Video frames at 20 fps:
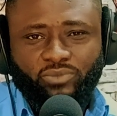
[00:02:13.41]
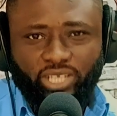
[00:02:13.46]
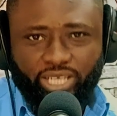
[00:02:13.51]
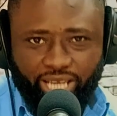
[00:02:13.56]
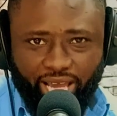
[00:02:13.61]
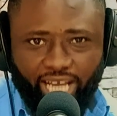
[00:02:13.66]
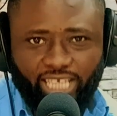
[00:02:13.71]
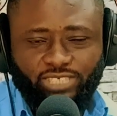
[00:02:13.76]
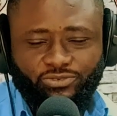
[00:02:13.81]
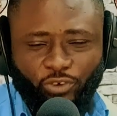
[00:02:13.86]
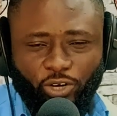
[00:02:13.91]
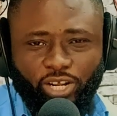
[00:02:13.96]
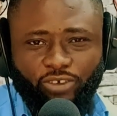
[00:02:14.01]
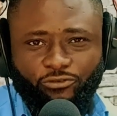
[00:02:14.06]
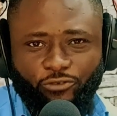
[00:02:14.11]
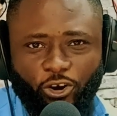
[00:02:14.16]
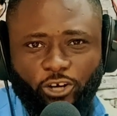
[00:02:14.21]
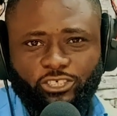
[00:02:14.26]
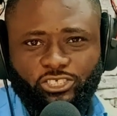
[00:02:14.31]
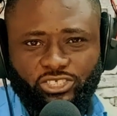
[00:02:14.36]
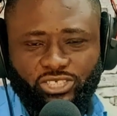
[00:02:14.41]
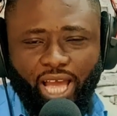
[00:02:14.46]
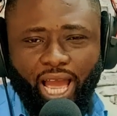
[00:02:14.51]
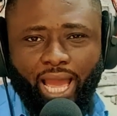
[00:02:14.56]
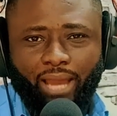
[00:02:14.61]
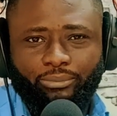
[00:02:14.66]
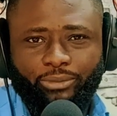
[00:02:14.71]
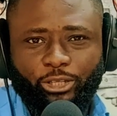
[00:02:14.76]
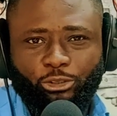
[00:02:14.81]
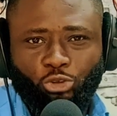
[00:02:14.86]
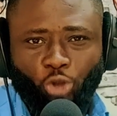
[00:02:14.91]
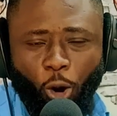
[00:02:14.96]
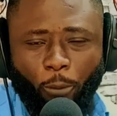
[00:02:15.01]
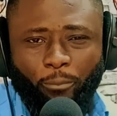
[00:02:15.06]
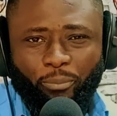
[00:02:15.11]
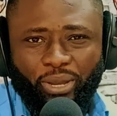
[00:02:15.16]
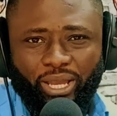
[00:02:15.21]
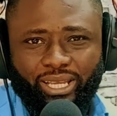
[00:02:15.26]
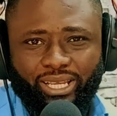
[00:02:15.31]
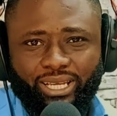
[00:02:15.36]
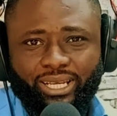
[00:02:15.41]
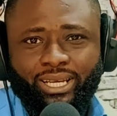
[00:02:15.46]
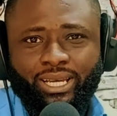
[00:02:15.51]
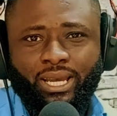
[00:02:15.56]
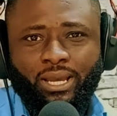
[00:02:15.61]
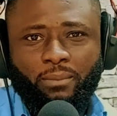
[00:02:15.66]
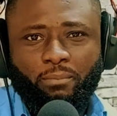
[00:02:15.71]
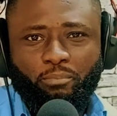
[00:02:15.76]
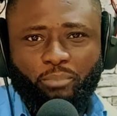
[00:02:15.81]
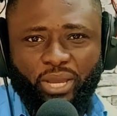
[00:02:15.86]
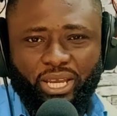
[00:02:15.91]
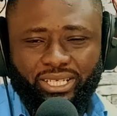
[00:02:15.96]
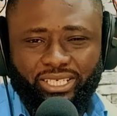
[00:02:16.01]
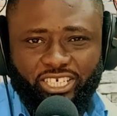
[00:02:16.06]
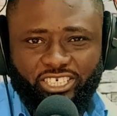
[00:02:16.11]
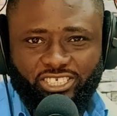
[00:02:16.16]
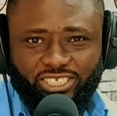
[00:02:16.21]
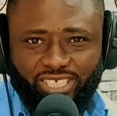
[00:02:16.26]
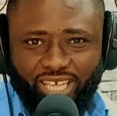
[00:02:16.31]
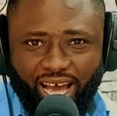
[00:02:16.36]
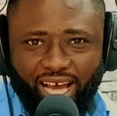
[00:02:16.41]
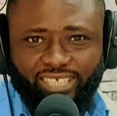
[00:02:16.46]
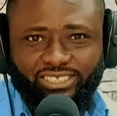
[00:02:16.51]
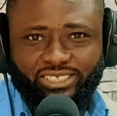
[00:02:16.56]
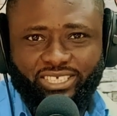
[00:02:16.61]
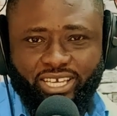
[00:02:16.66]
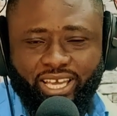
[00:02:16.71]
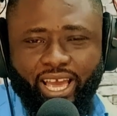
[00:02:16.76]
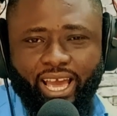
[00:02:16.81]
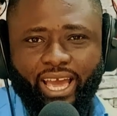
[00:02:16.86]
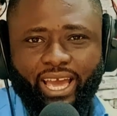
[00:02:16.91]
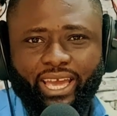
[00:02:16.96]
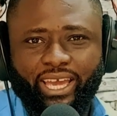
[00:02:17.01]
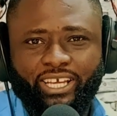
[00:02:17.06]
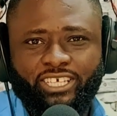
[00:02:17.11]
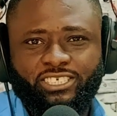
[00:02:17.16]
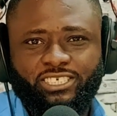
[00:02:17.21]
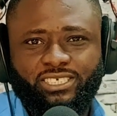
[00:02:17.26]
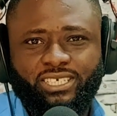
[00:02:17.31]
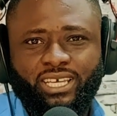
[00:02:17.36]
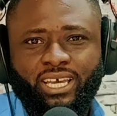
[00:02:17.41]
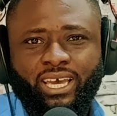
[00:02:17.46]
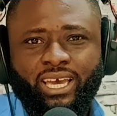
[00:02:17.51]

yes, for the first time, the topic being discussed here is